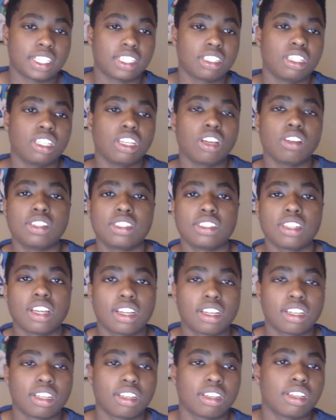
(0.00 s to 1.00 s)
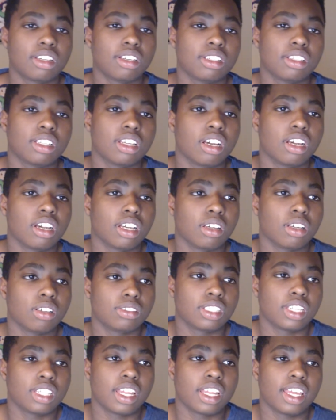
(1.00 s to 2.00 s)
Cause you know he's not gonna go
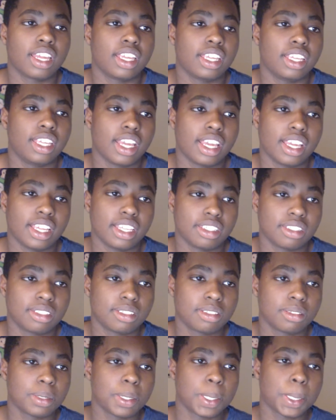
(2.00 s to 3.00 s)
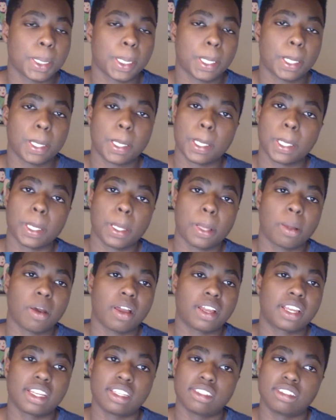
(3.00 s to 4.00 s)
to the 8 gates. Well,
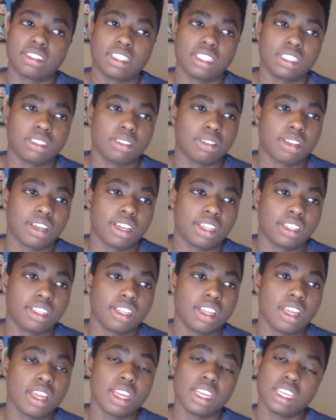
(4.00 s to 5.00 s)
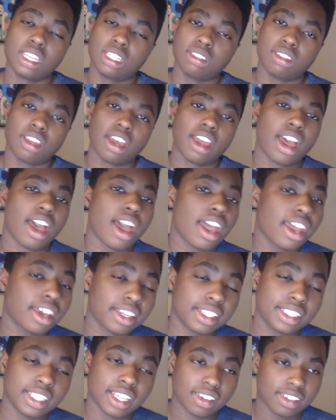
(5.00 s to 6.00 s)
I can't say he's not. I
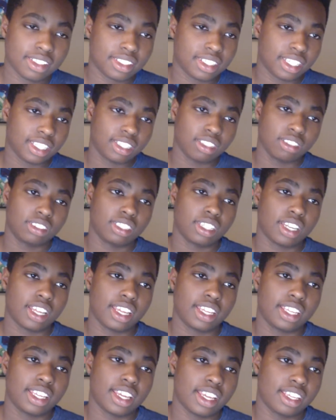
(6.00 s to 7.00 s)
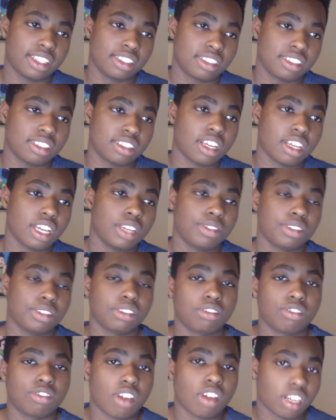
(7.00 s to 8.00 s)
highly doubt he's gonna go to the 8 gates. Not
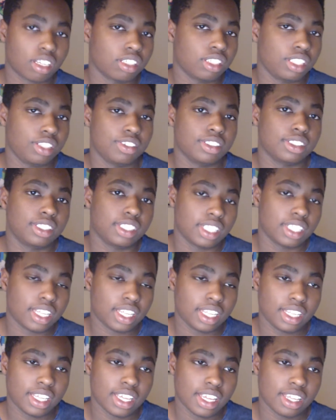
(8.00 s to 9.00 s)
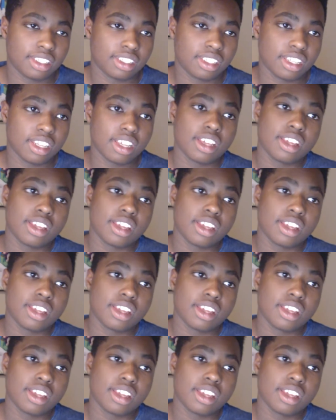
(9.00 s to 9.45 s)
even Rock Lee went to the 8 gates.